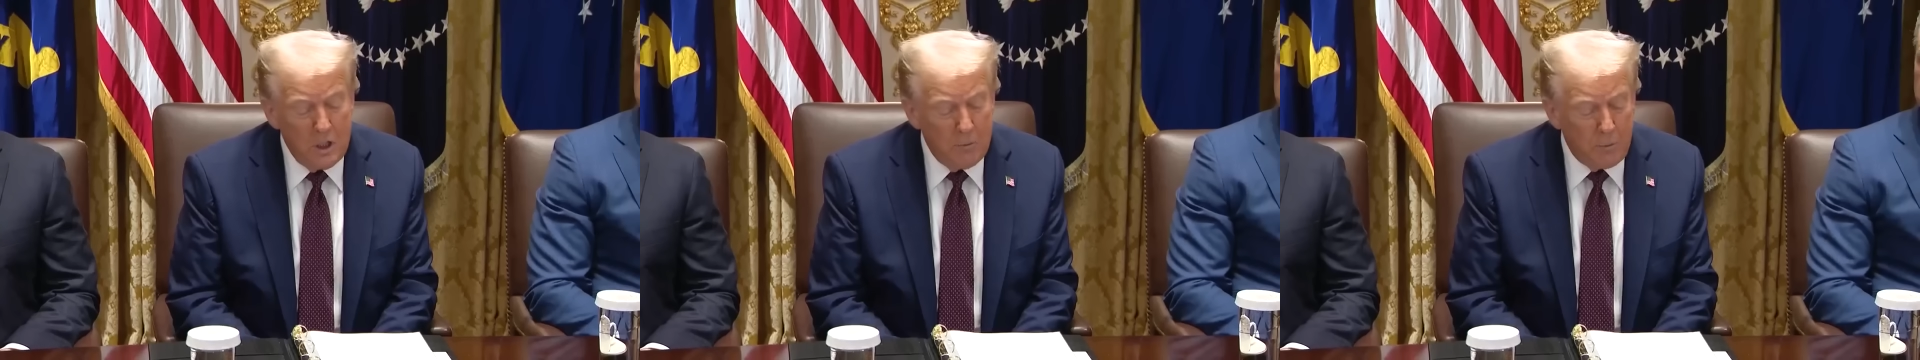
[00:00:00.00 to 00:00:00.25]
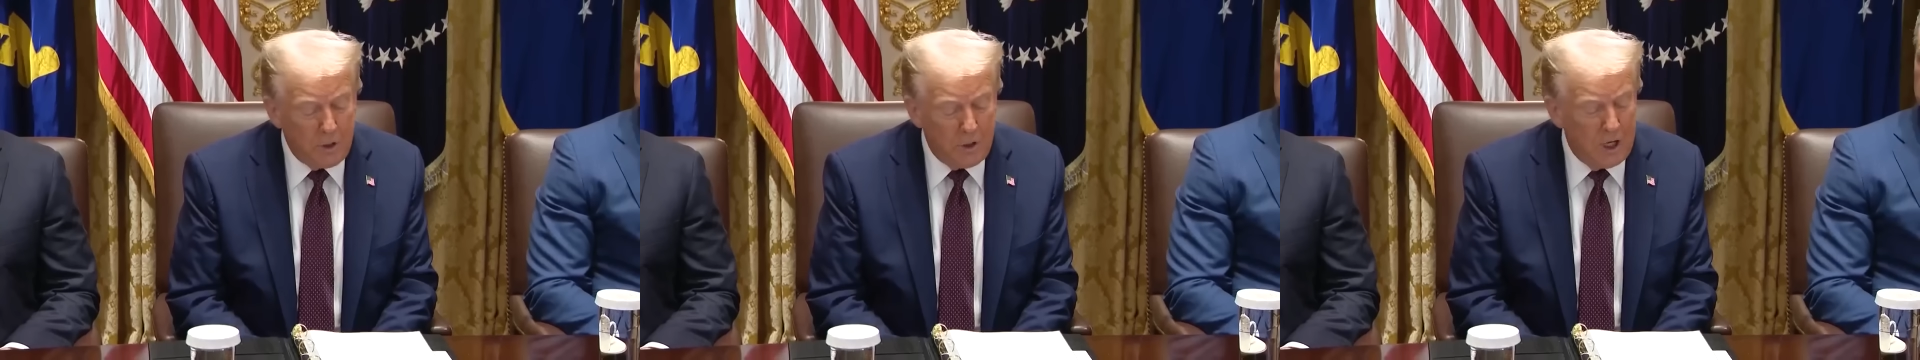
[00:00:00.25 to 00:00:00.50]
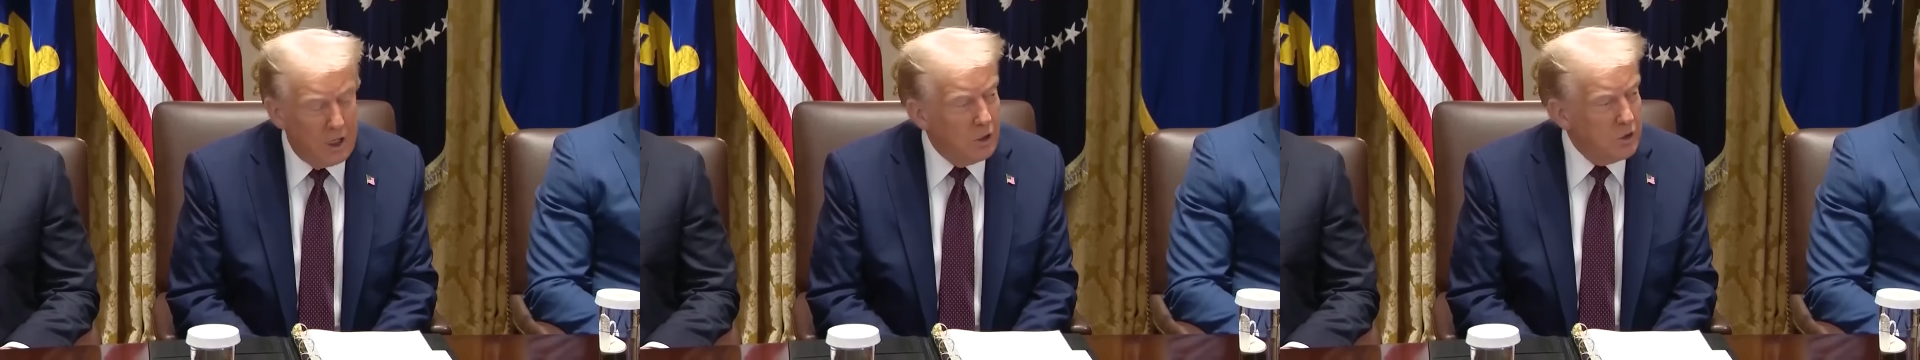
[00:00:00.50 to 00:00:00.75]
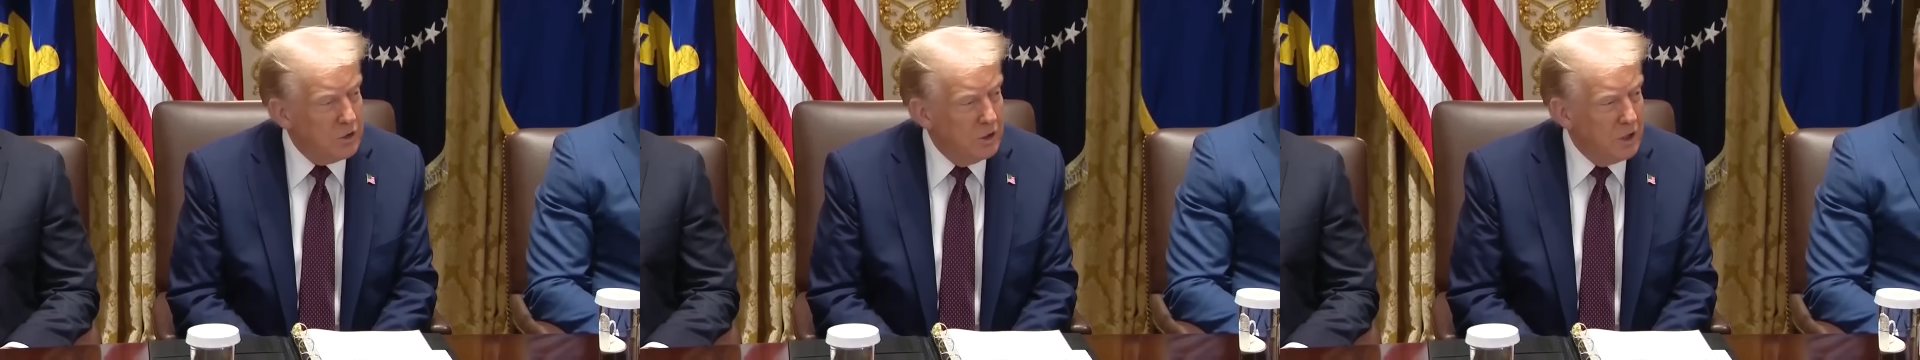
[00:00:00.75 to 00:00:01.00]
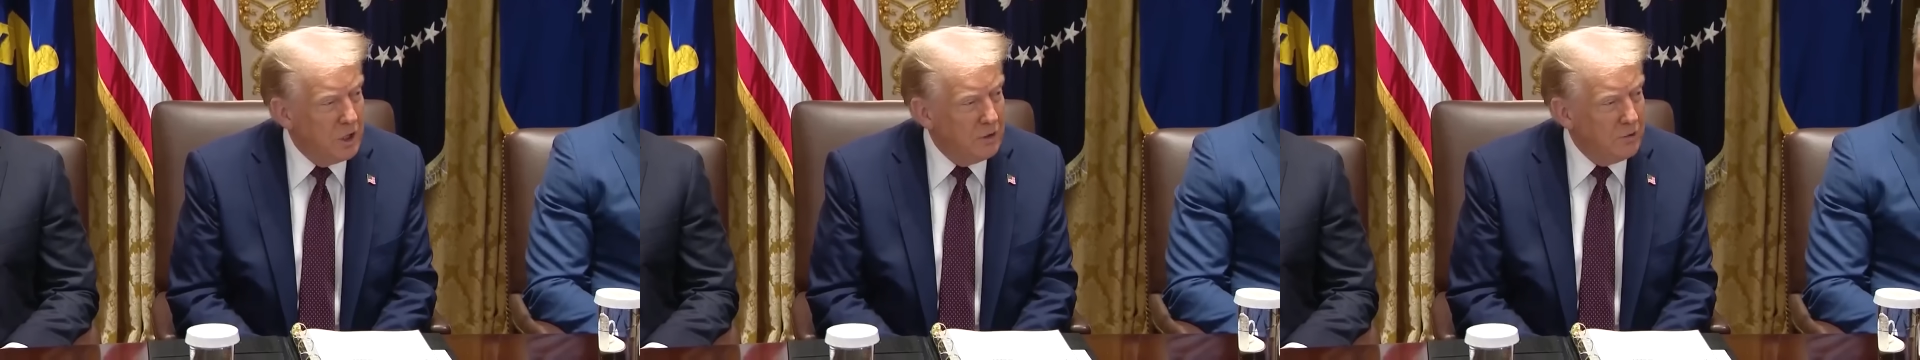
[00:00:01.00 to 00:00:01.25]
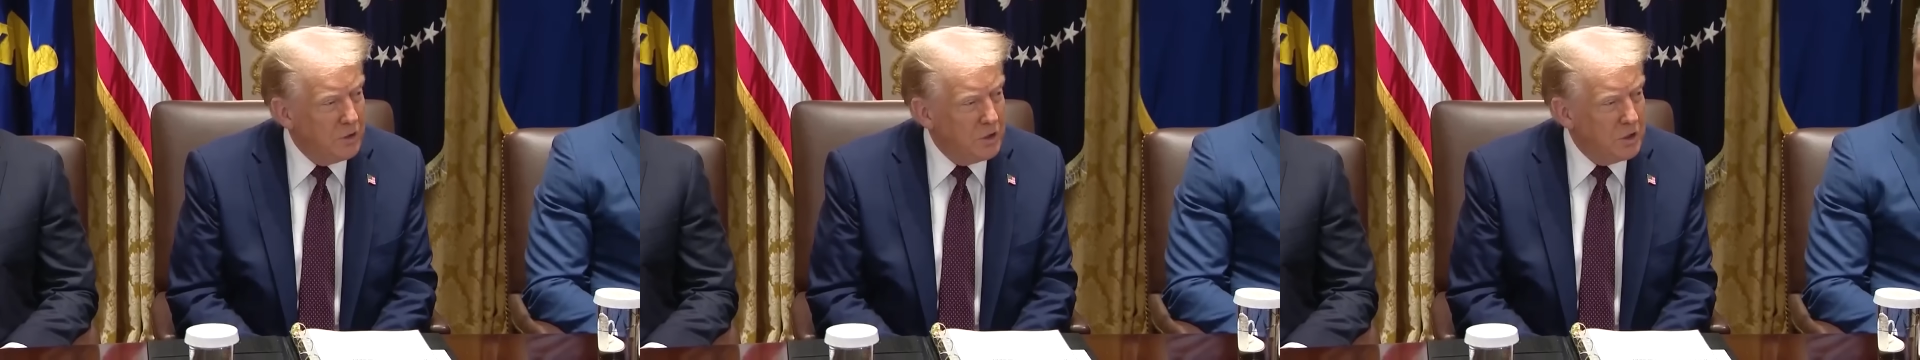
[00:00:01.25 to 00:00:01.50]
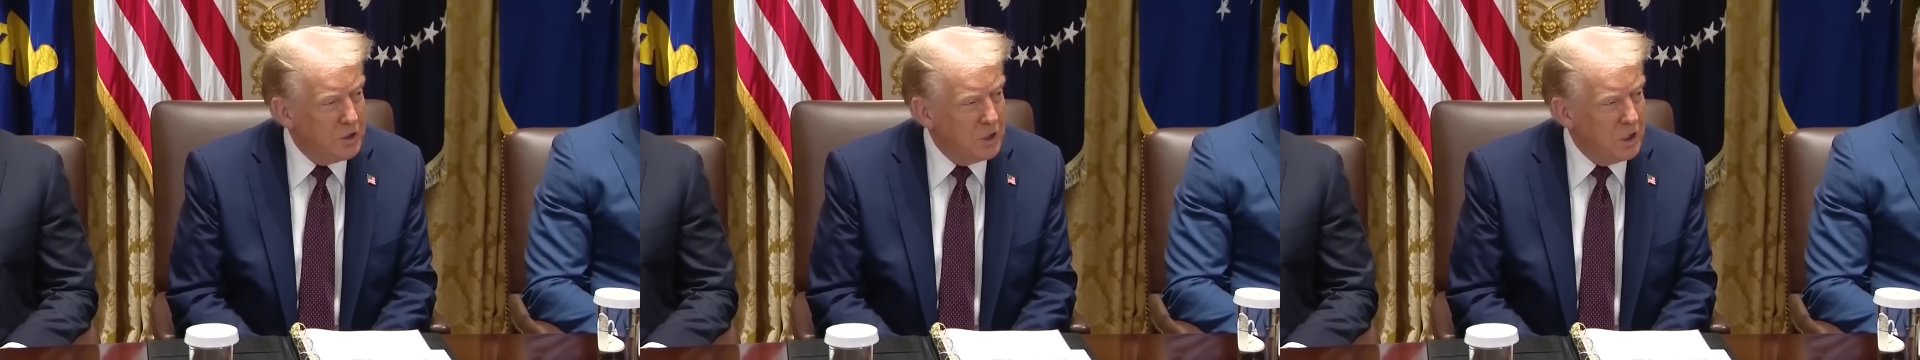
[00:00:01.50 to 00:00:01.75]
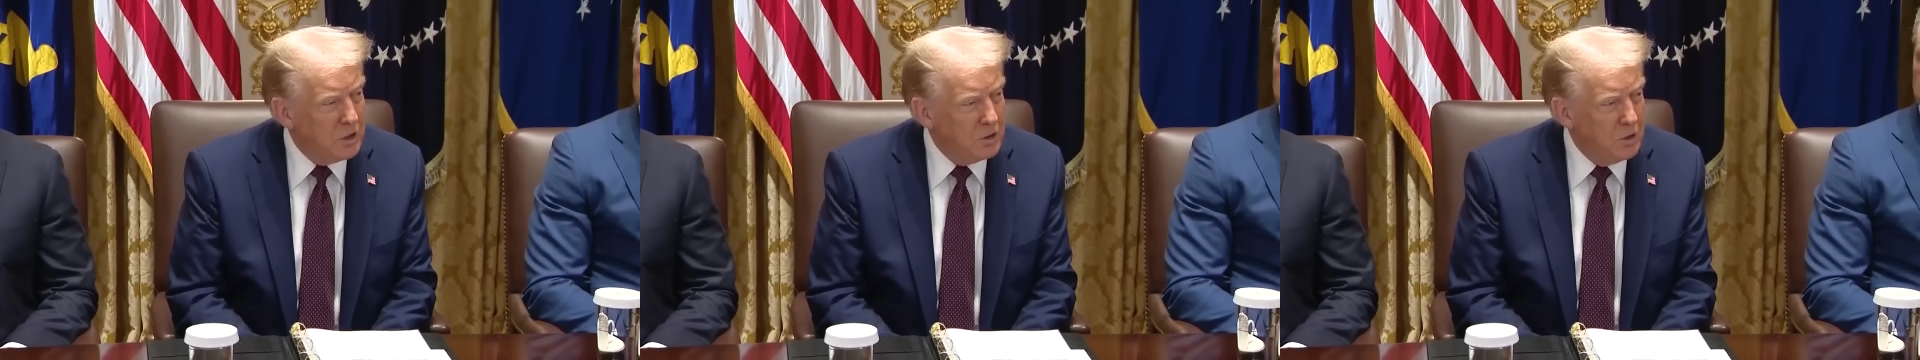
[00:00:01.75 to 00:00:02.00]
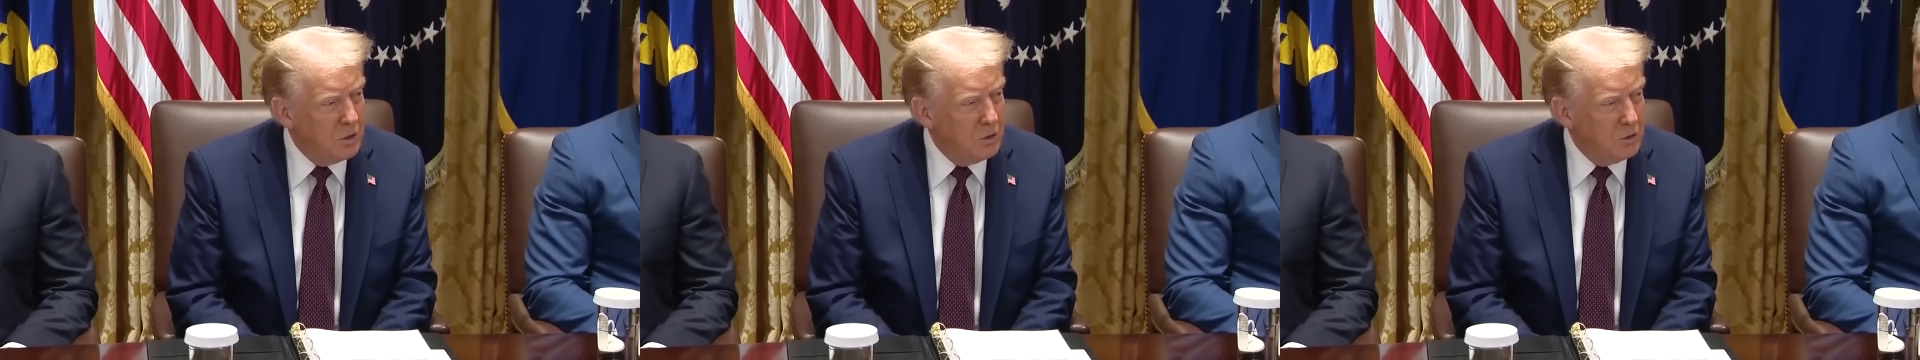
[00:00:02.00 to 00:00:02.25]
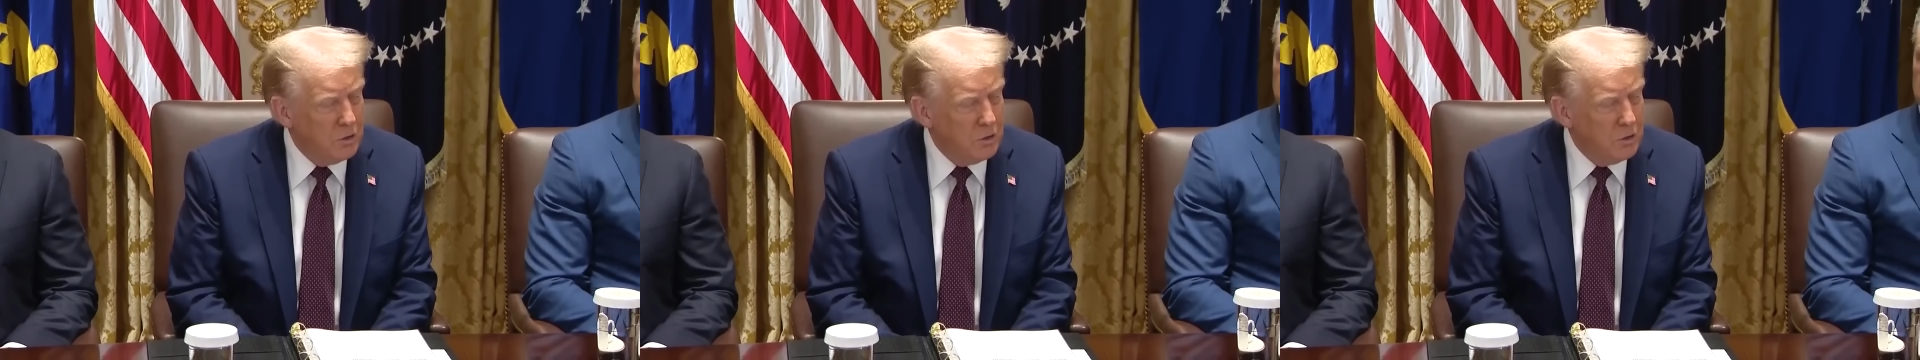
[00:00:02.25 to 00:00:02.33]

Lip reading: But then he goes on television and says, oh,